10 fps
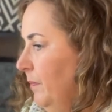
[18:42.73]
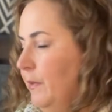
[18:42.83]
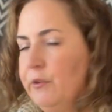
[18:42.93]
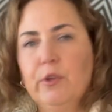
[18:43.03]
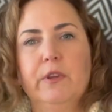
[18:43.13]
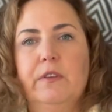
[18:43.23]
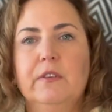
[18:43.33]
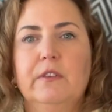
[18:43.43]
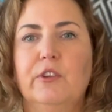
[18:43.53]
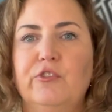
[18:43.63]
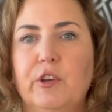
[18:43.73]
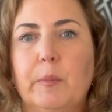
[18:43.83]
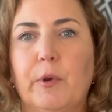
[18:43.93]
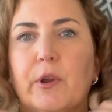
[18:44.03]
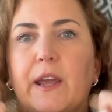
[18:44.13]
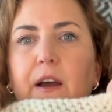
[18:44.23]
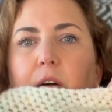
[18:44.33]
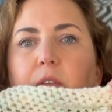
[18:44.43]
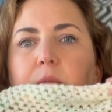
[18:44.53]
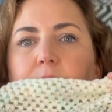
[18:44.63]
So this is the Juniper
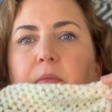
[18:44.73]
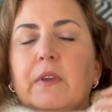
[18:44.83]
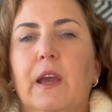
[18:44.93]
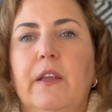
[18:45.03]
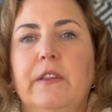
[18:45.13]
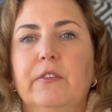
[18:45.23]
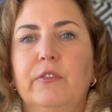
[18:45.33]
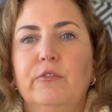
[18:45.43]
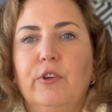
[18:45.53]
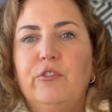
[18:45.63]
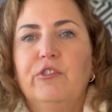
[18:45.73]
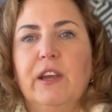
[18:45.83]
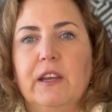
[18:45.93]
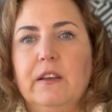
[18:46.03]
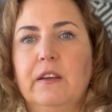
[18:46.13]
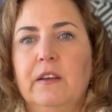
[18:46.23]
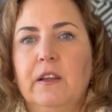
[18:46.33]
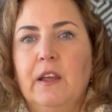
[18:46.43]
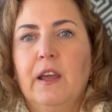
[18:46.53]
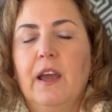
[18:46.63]
Cowl, and this is crocheted,
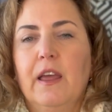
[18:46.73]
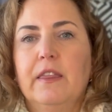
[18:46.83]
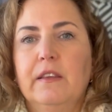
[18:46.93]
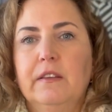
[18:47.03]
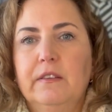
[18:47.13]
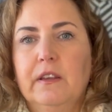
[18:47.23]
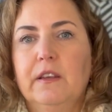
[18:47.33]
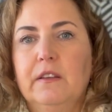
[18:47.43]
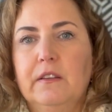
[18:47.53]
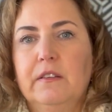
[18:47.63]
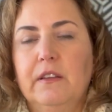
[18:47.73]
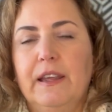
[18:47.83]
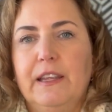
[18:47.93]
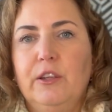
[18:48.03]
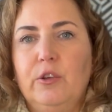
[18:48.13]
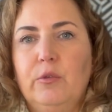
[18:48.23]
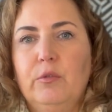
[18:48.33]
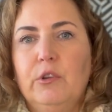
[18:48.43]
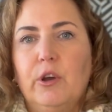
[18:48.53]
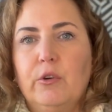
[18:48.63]
and this is a Hue
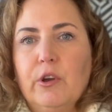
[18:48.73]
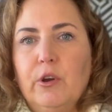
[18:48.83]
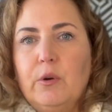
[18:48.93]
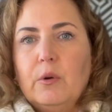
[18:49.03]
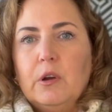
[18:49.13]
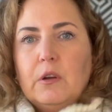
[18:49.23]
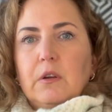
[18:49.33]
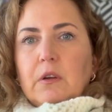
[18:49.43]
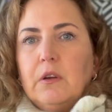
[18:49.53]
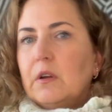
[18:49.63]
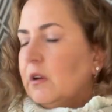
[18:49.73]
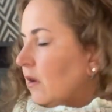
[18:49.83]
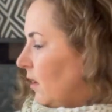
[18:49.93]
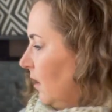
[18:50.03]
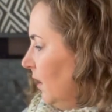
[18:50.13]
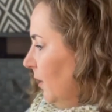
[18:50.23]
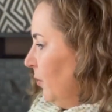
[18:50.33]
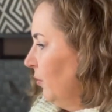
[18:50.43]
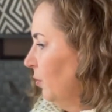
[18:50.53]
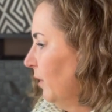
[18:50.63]
Loco. It
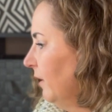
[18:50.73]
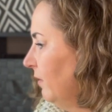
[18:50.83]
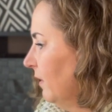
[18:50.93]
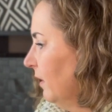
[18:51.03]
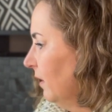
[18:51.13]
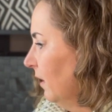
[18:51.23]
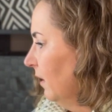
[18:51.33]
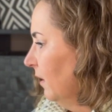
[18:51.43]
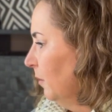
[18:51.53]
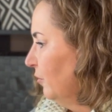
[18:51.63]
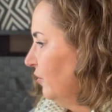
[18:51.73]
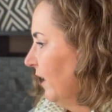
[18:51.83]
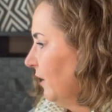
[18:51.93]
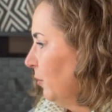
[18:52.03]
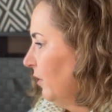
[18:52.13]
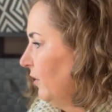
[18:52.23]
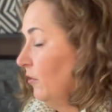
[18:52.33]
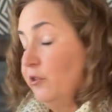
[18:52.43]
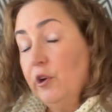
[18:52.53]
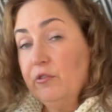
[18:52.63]
was one of the January
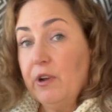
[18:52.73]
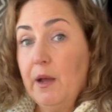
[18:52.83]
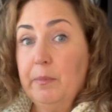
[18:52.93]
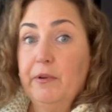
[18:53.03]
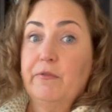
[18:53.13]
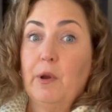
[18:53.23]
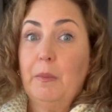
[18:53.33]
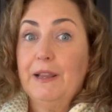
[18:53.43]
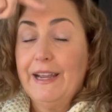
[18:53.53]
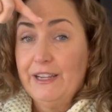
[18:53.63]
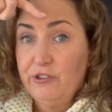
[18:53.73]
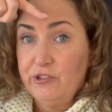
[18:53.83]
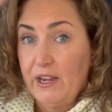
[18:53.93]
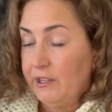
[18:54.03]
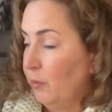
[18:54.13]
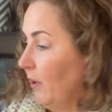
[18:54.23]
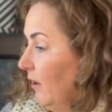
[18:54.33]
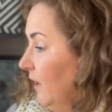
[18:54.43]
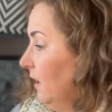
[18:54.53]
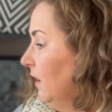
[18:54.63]
snowdrop from last
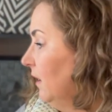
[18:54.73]
January.